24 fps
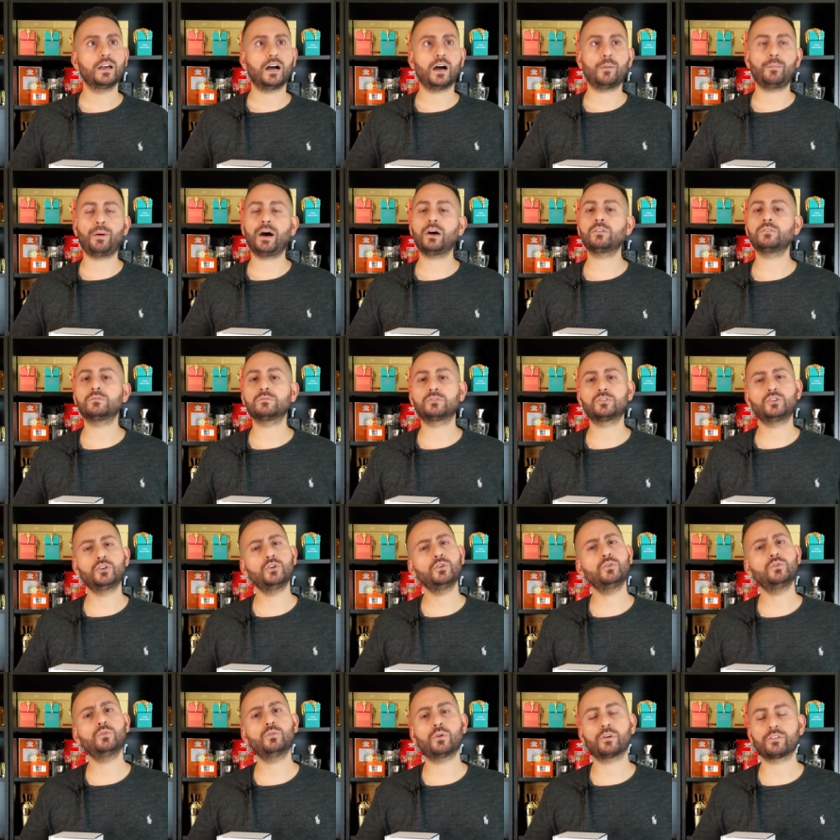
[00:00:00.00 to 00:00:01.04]
about
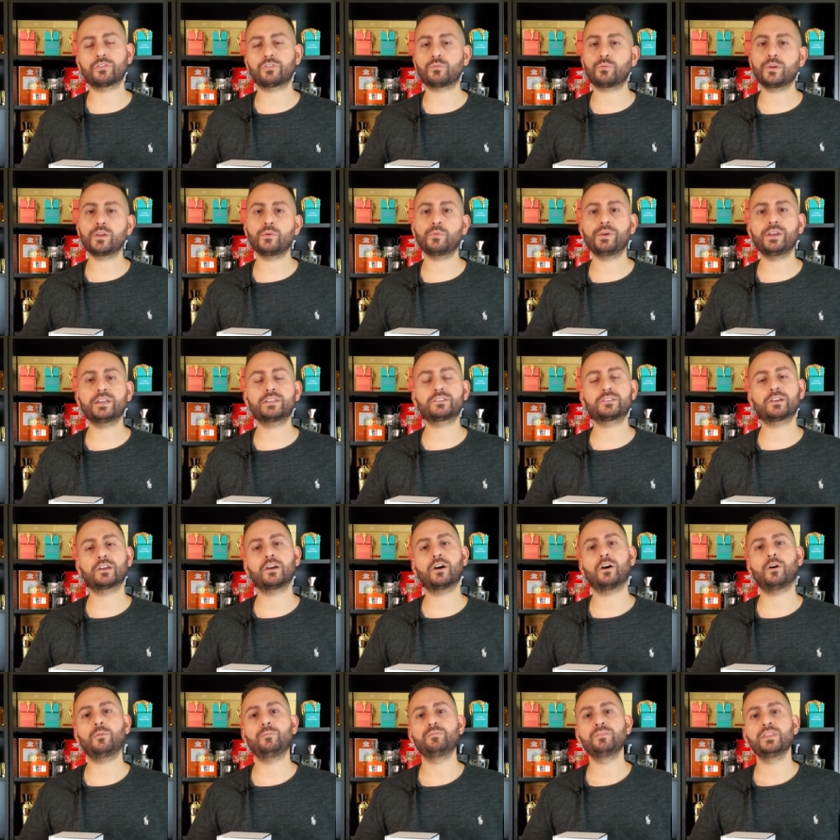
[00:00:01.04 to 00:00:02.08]
two or three weeks
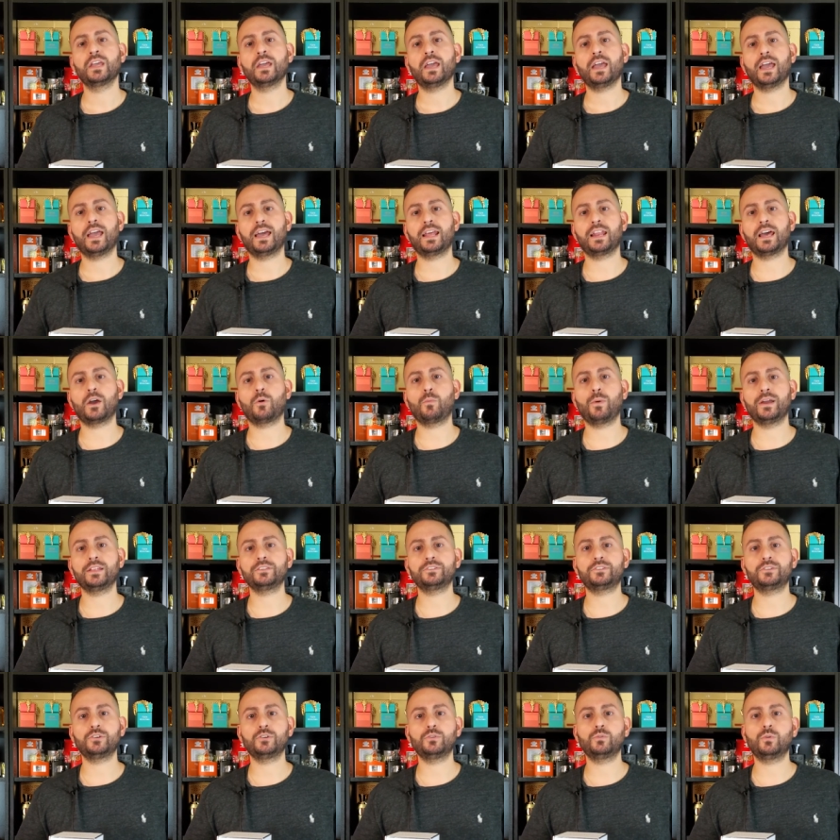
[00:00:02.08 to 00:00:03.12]
ago and I
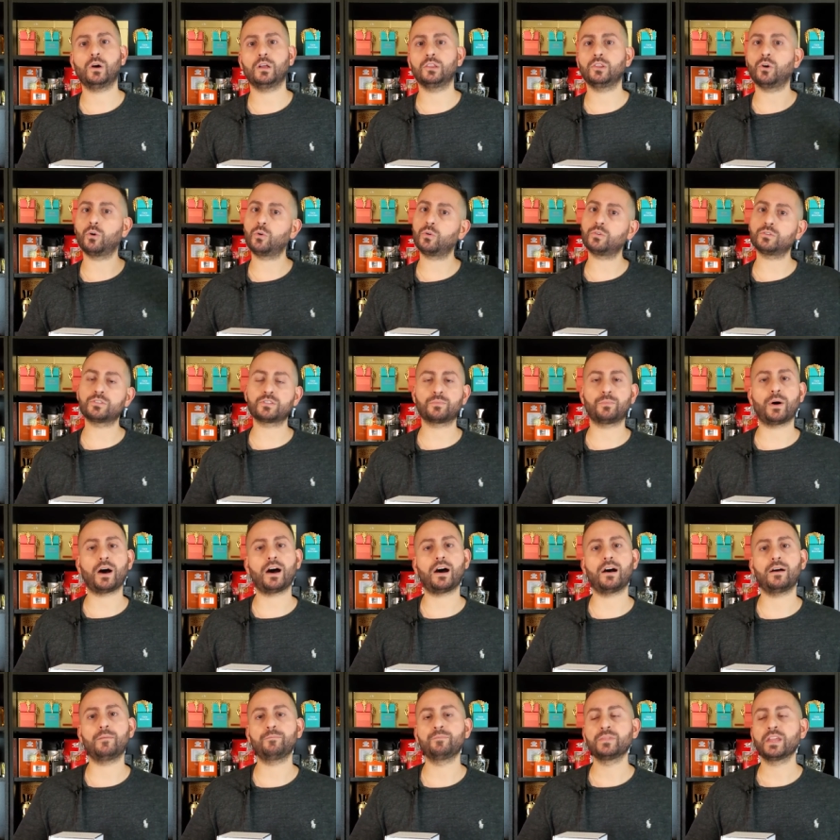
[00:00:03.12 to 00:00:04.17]
went to a local
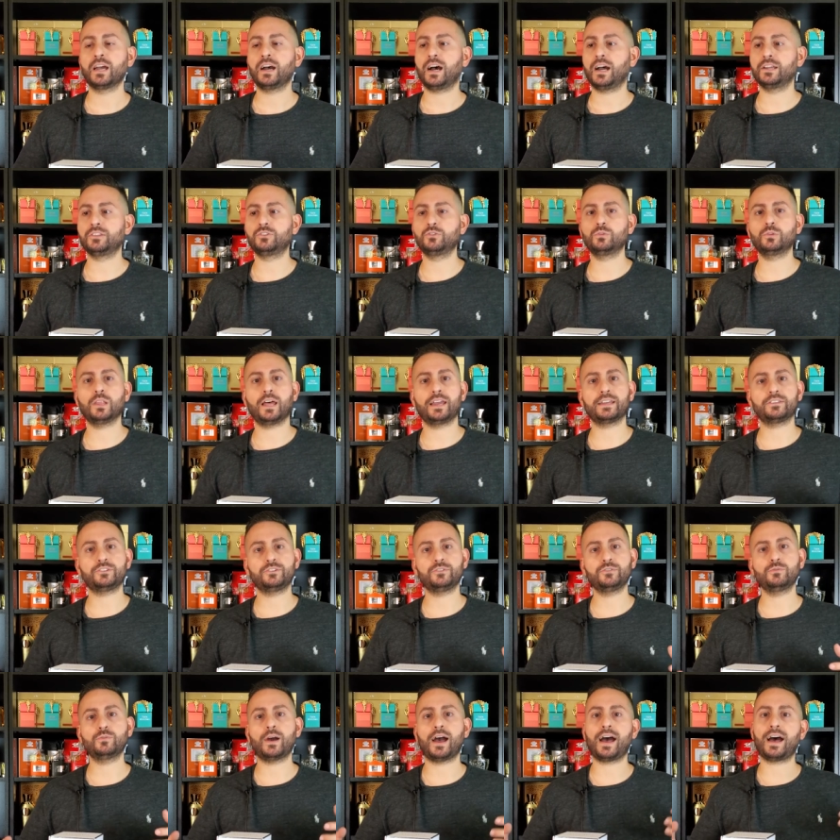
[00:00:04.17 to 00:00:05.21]
spa. I do like
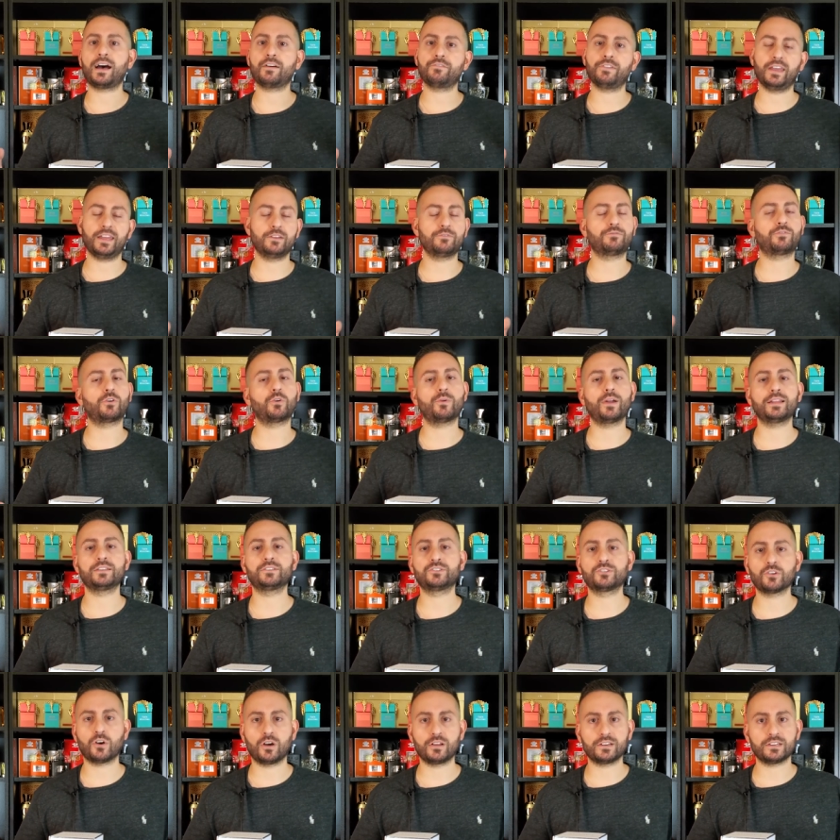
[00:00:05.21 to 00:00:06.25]
to have infrared
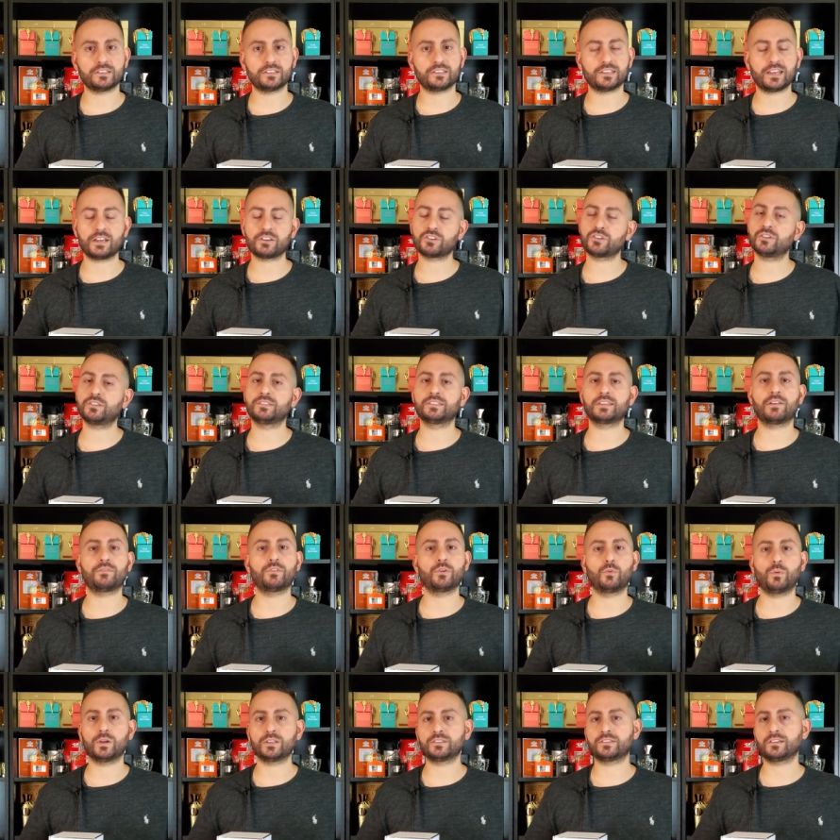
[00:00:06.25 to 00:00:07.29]
sauna sessions every
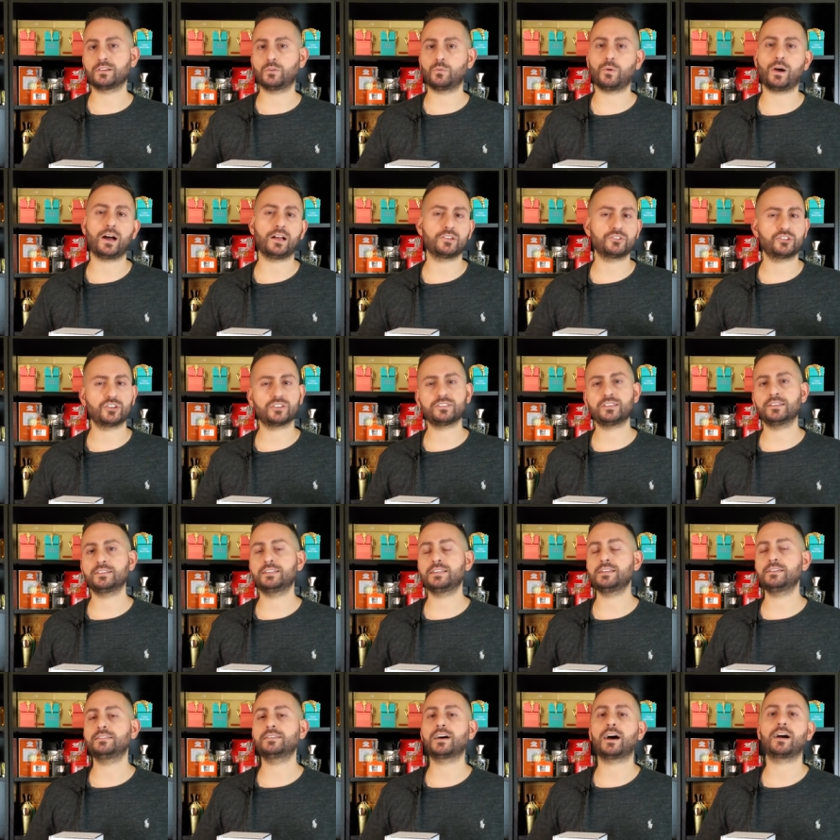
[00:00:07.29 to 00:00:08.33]
once in a while just to
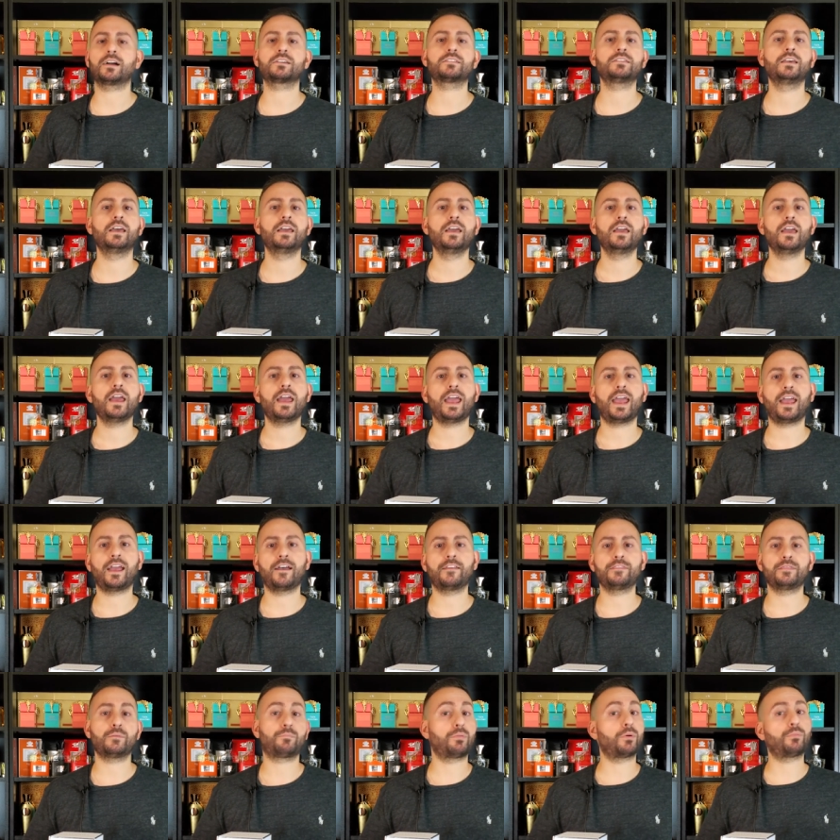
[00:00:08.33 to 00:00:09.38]
detox.
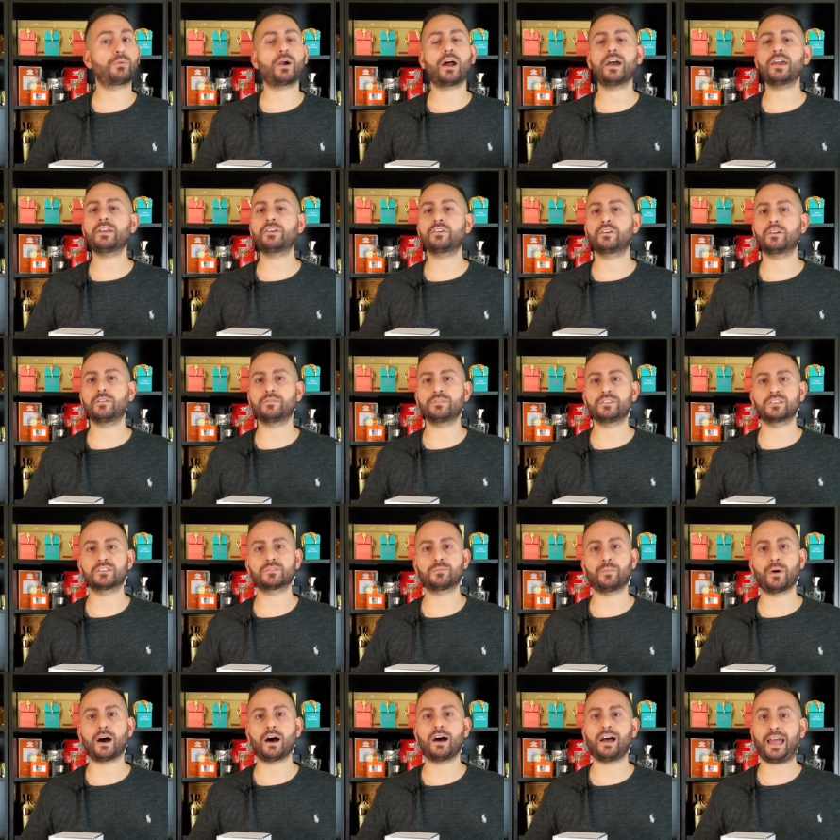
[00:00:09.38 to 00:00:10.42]
And the proprietor of the
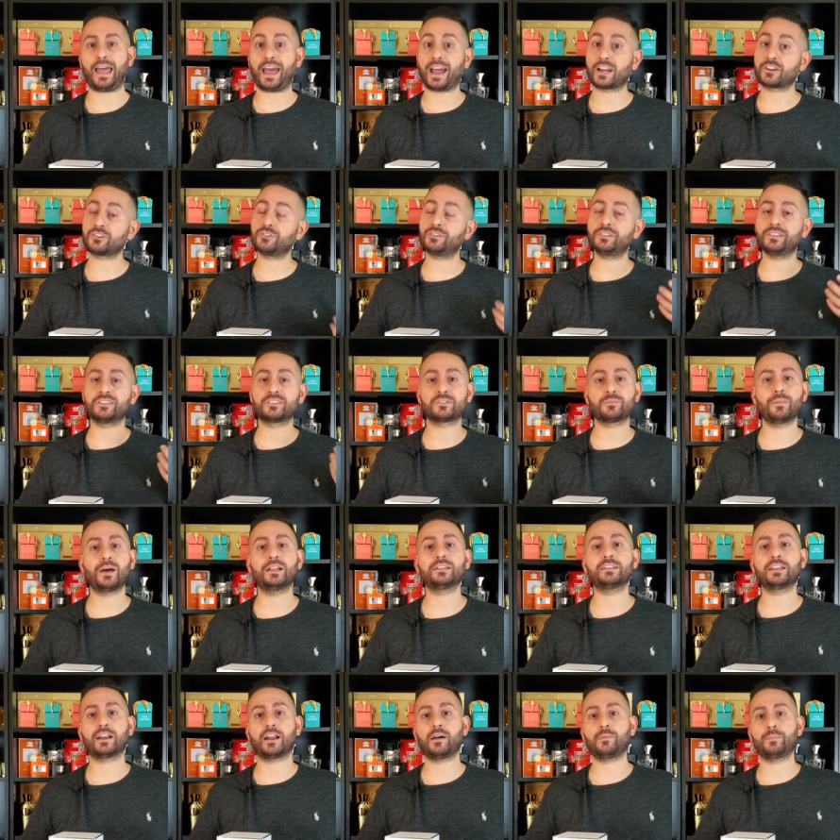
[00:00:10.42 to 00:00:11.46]
spa actually
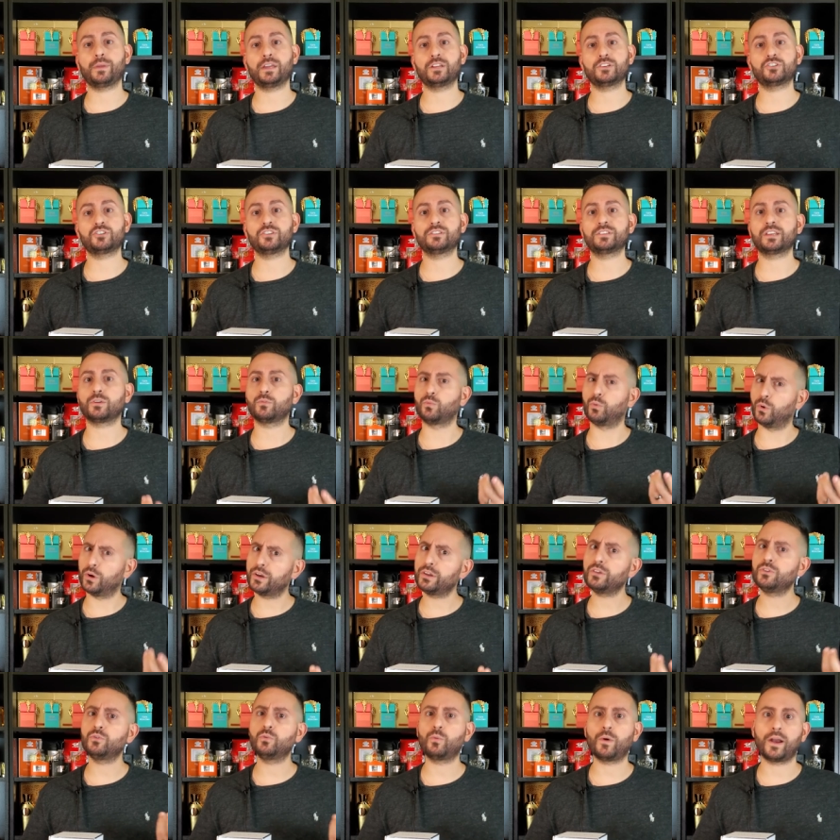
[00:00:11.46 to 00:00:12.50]
smelled it on me and she said, What are
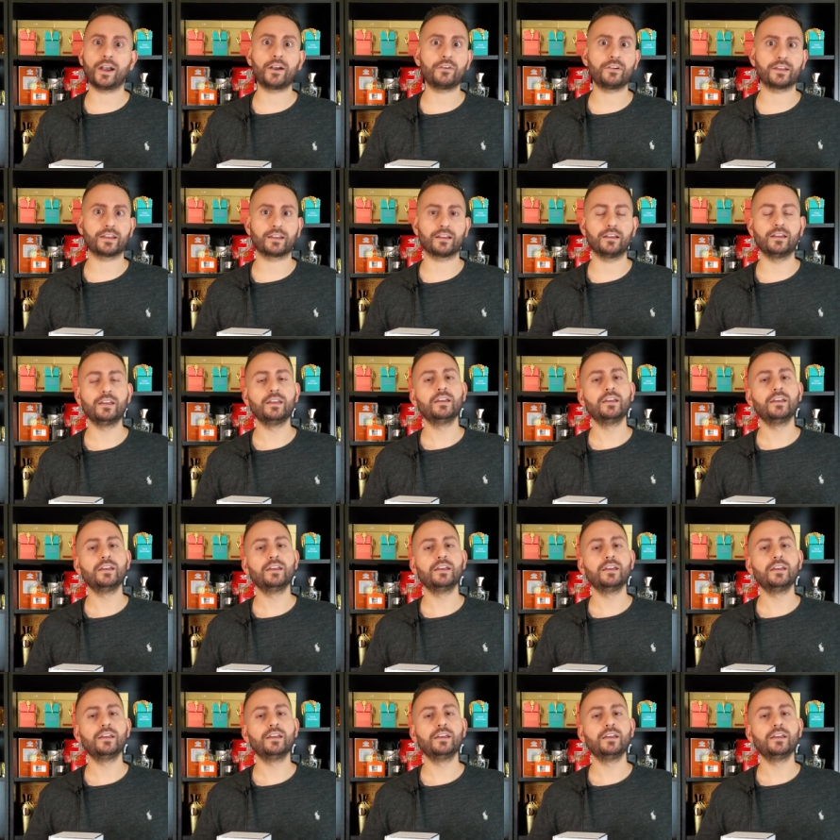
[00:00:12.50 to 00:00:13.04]
you wearing?